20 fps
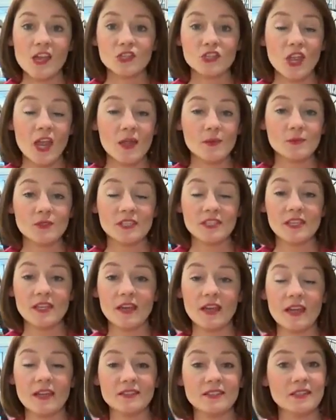James,
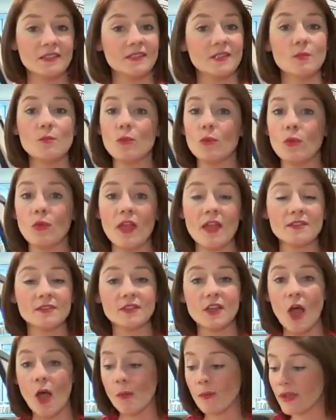Dia, it's as simple as
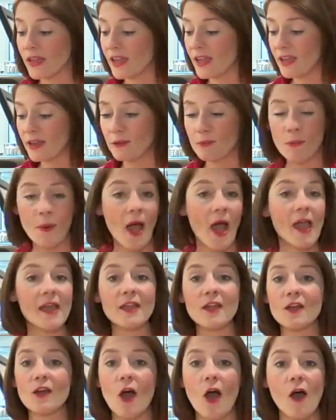coming in,
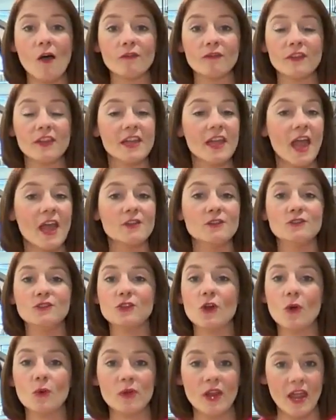buying a coffee, and
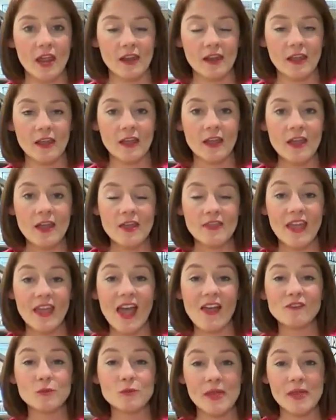donating. They
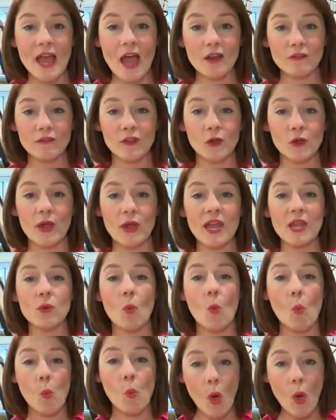have to be out of here in
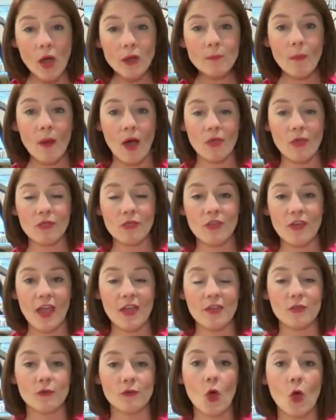one month,
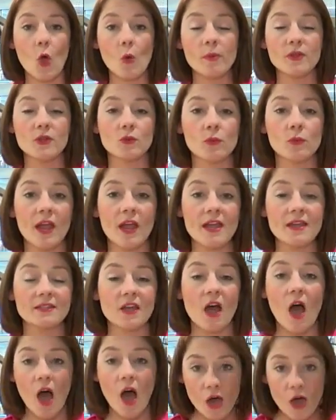and they're hoping to raise
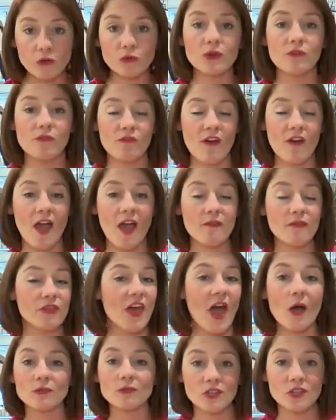
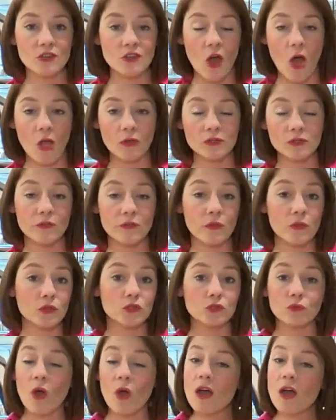$105,000 for the
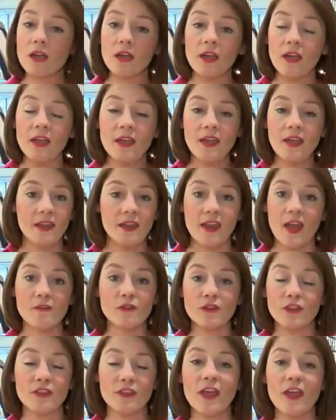truck and
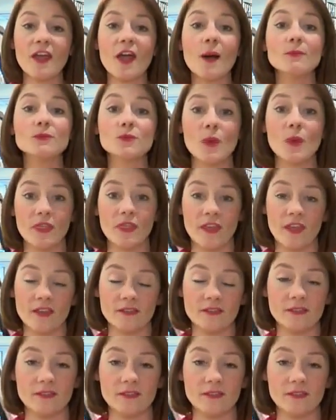everything that comes with it.